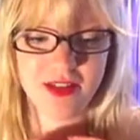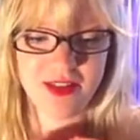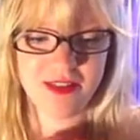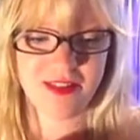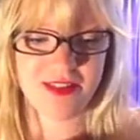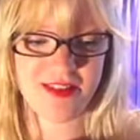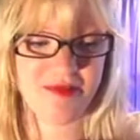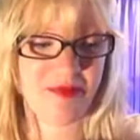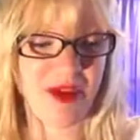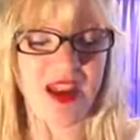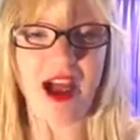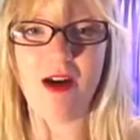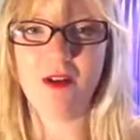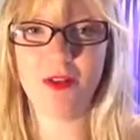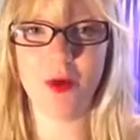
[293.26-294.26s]
spit
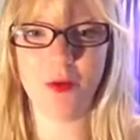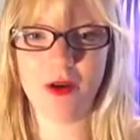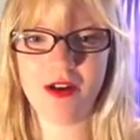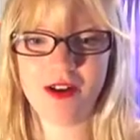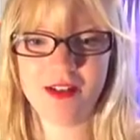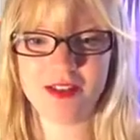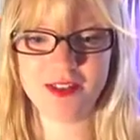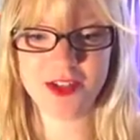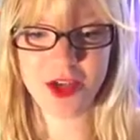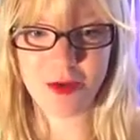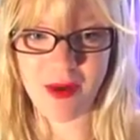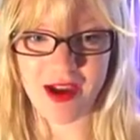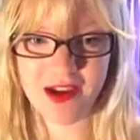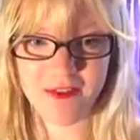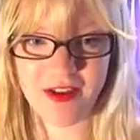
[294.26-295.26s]
out the words, "Do you
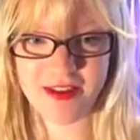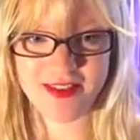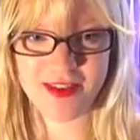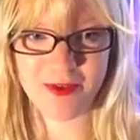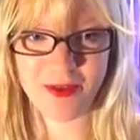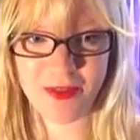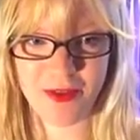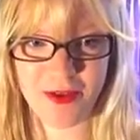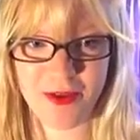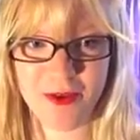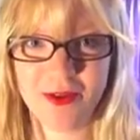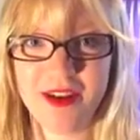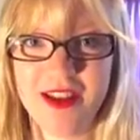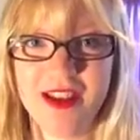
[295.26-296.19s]
mind if I sit with you?"